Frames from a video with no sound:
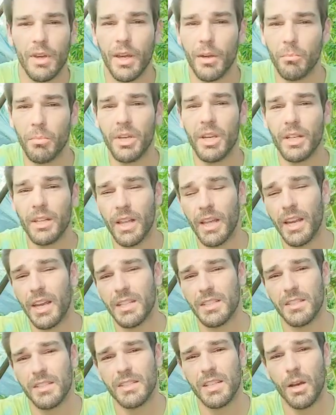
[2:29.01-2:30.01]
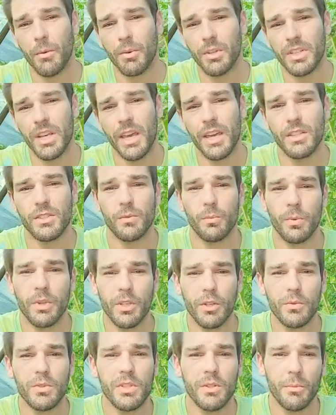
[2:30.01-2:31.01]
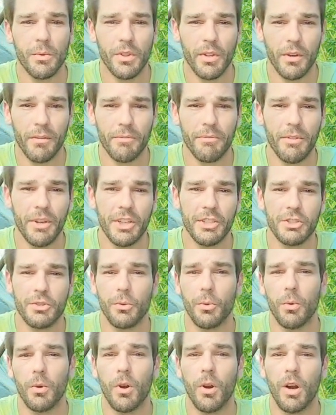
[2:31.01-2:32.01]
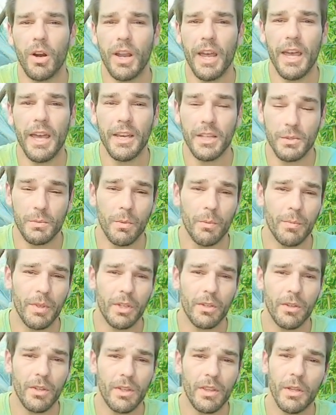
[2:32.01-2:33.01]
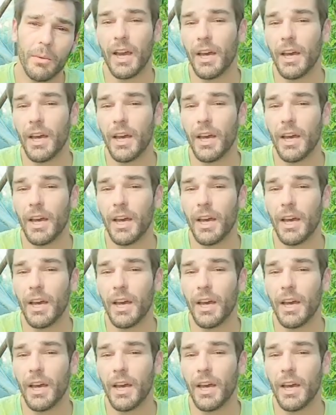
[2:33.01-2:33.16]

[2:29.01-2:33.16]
And being that it has a sour taste, we use it with our fish or our eggs when we cook them,